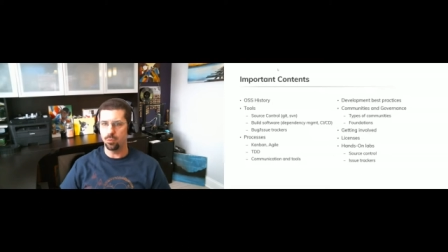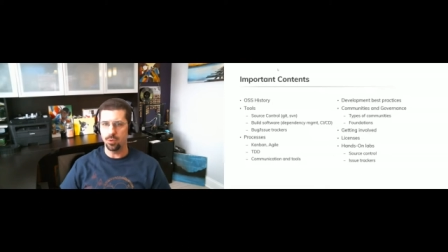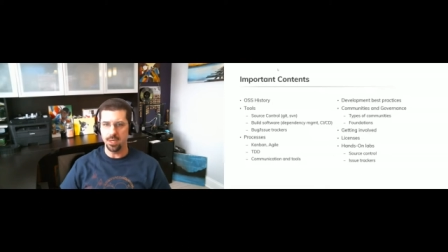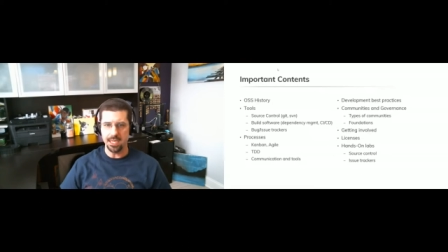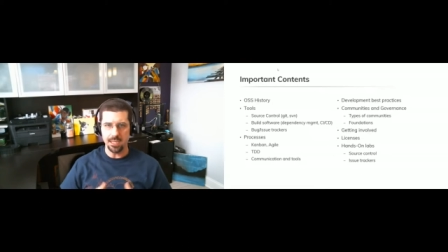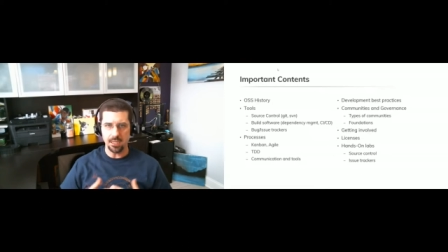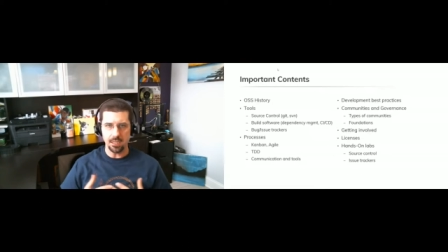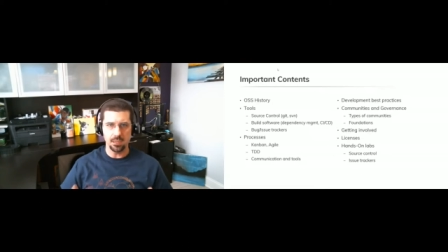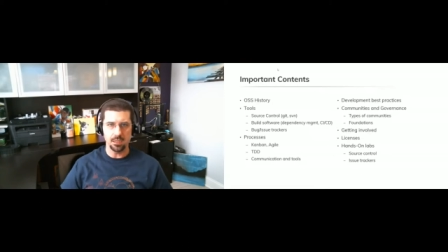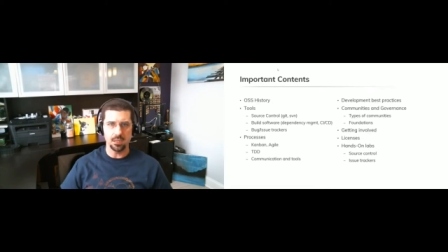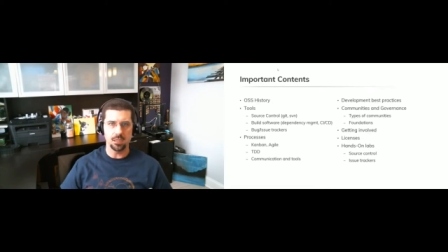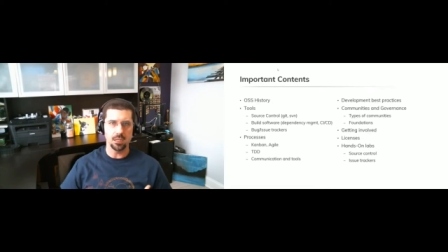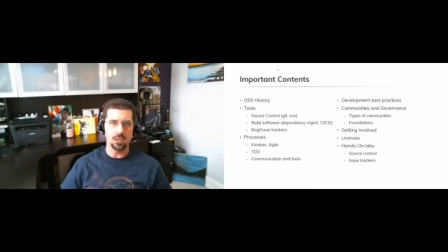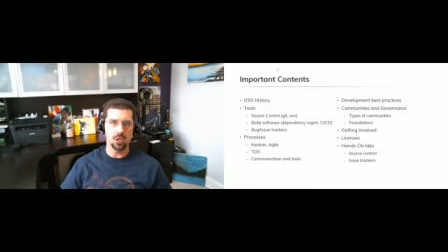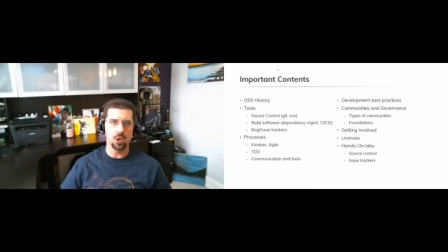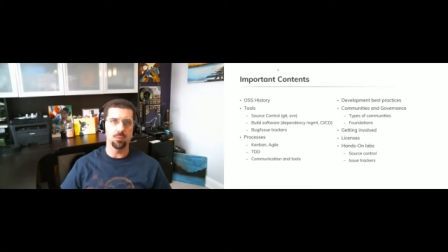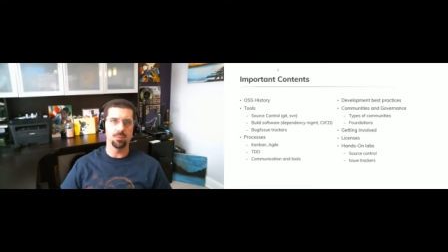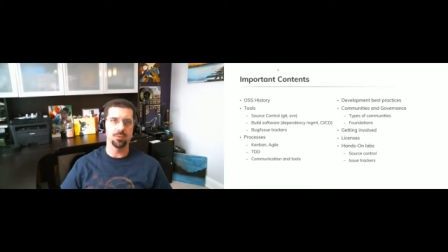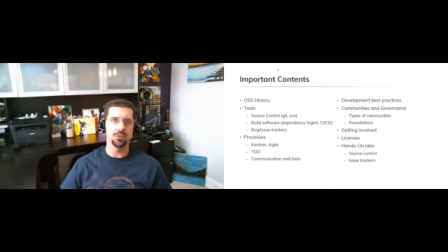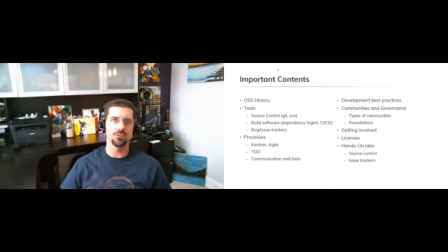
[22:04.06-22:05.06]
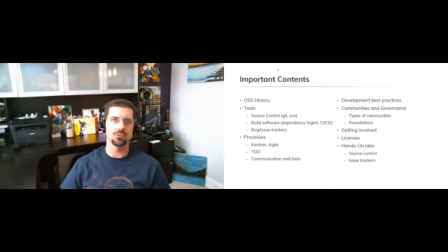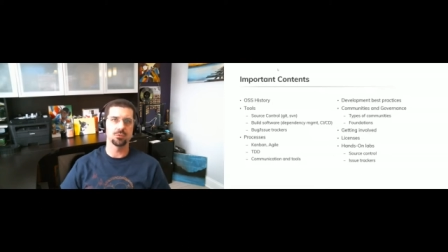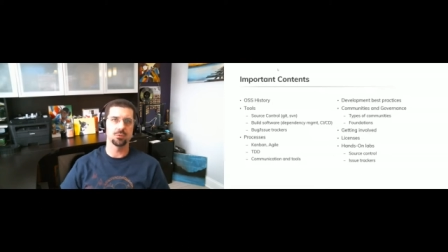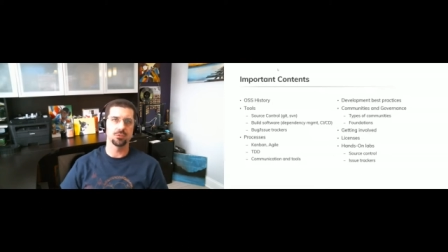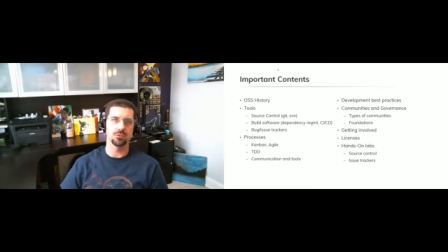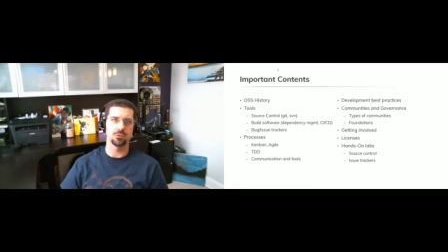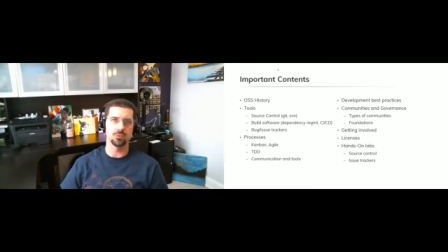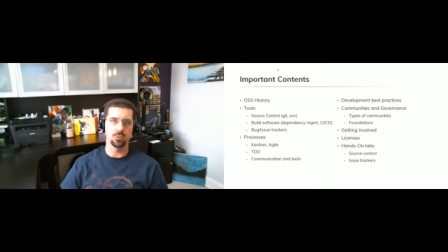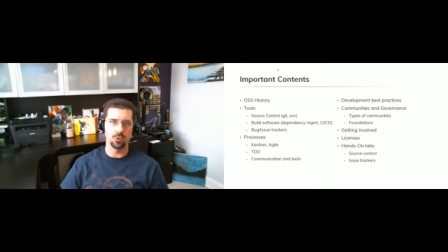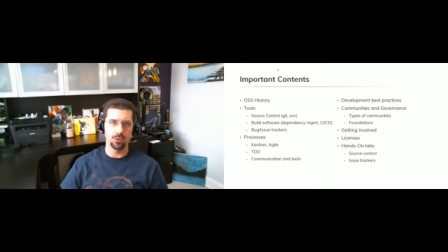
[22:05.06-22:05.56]
we in the open
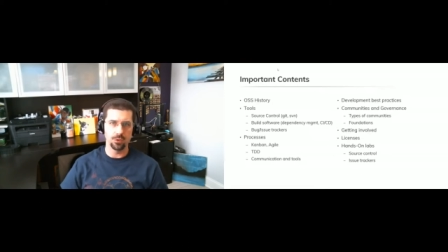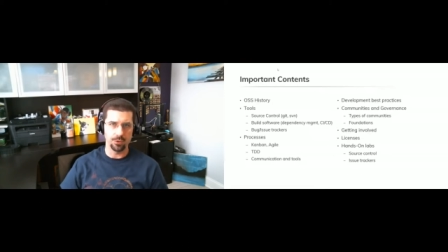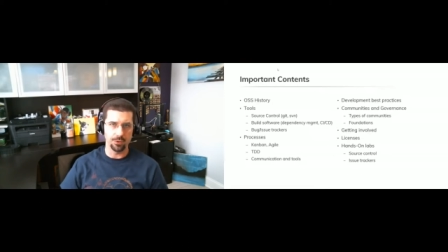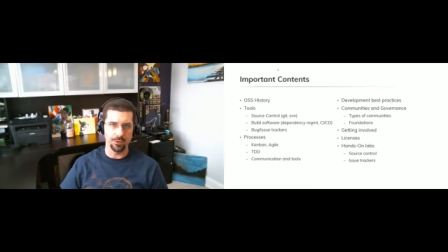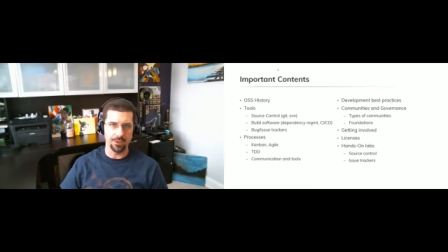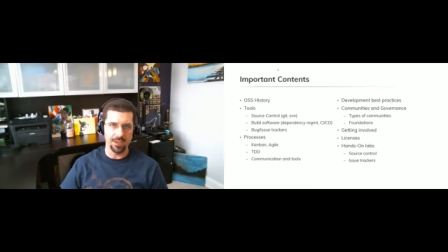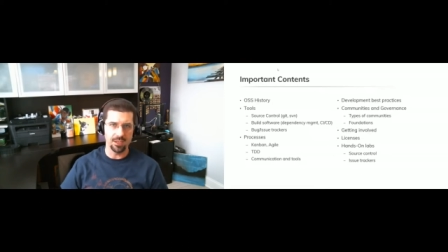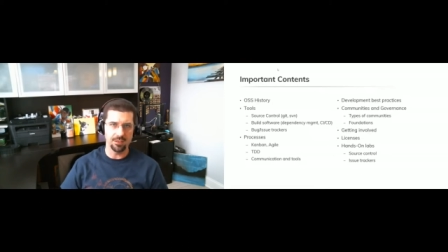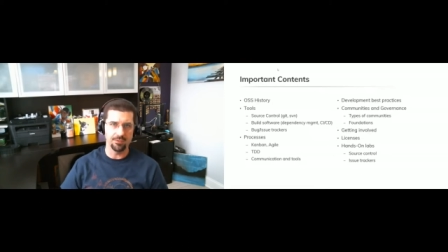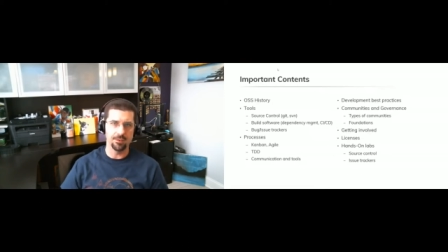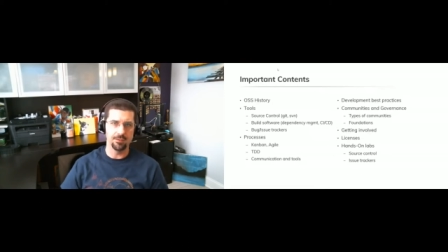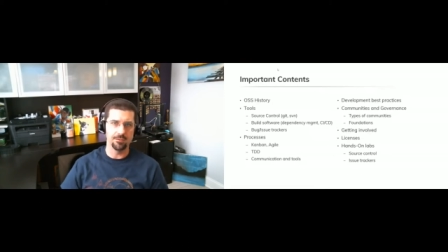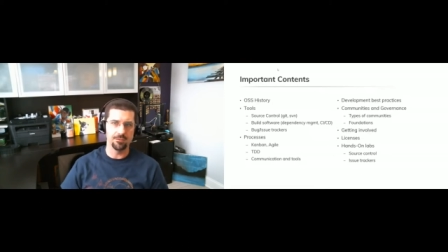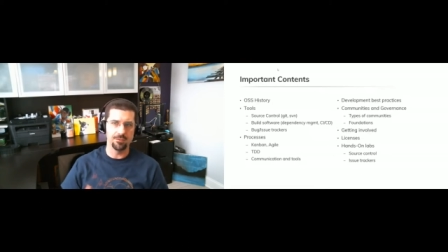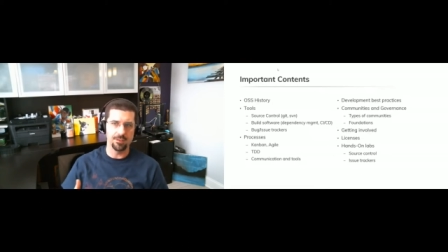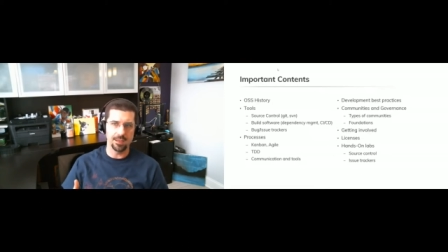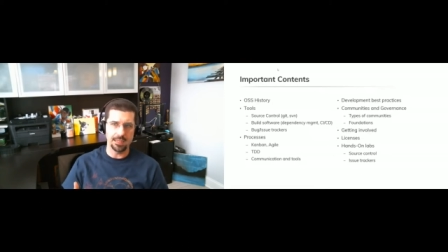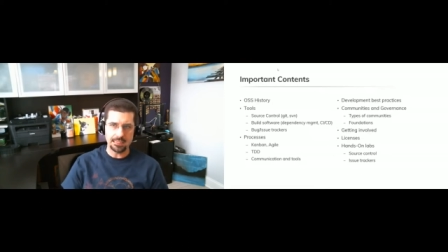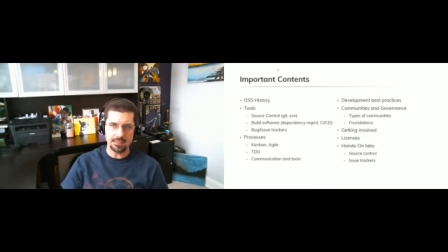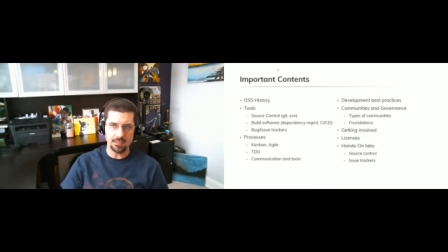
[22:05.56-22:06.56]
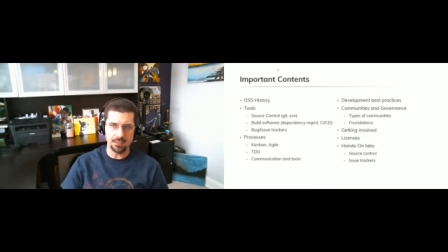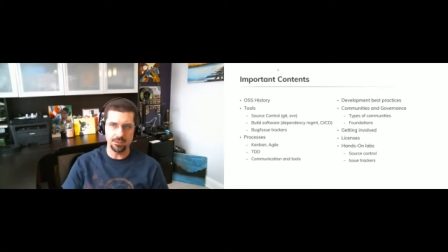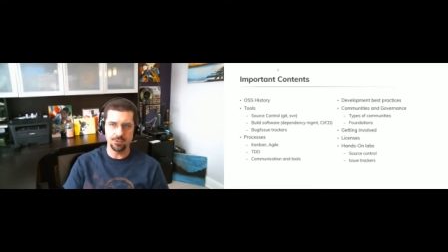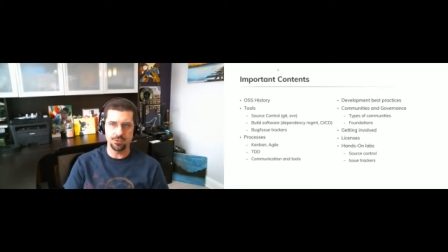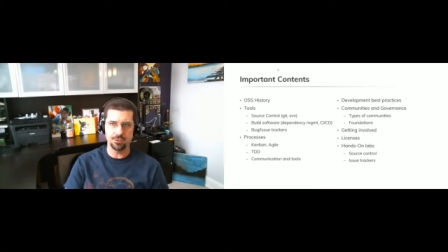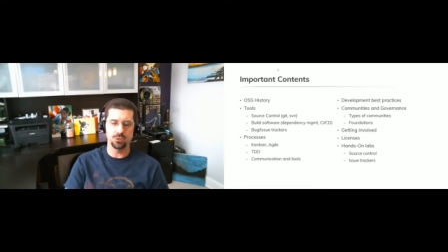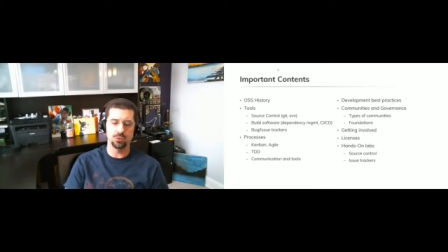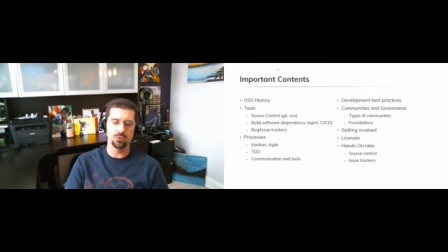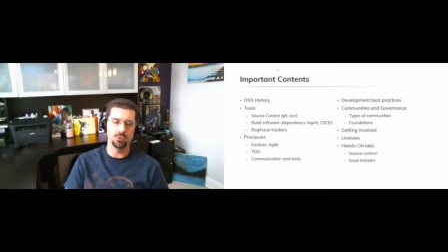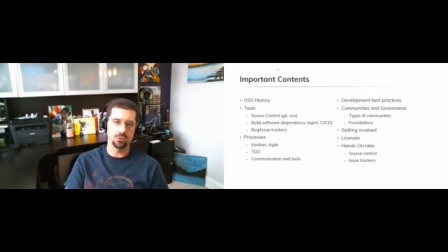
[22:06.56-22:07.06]
source world have invented
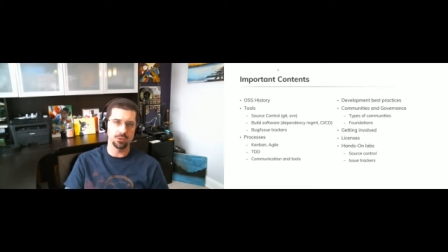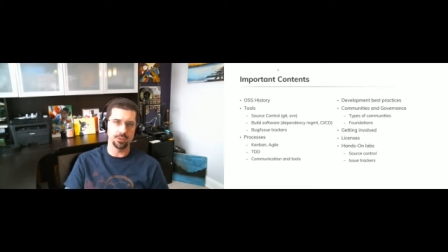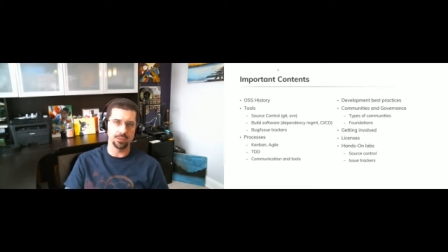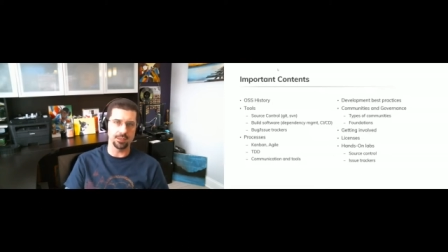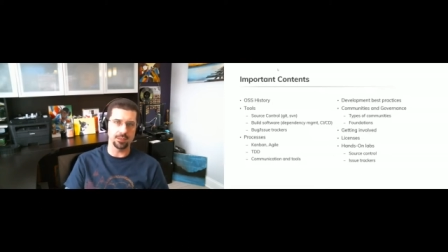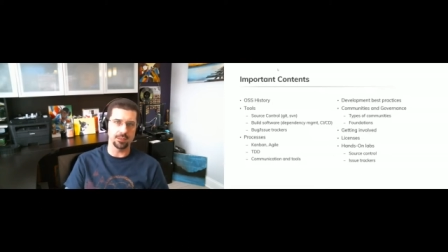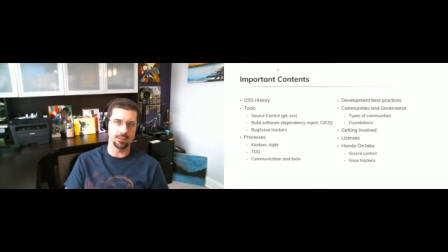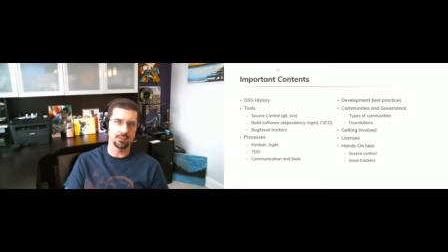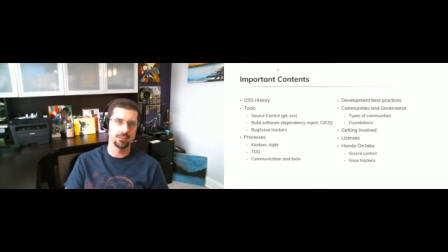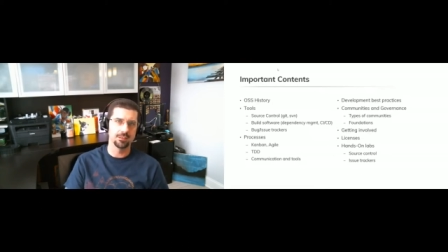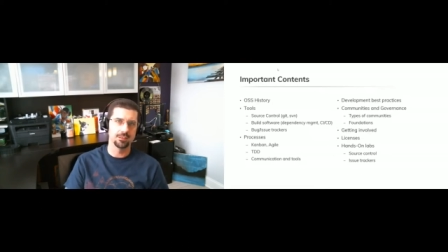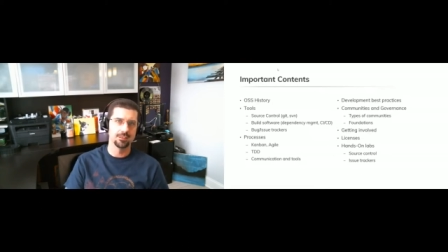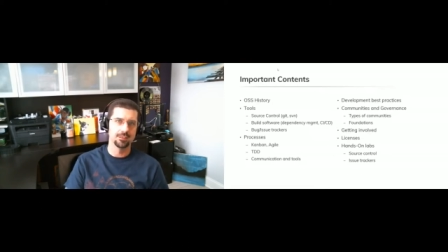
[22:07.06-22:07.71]
tooling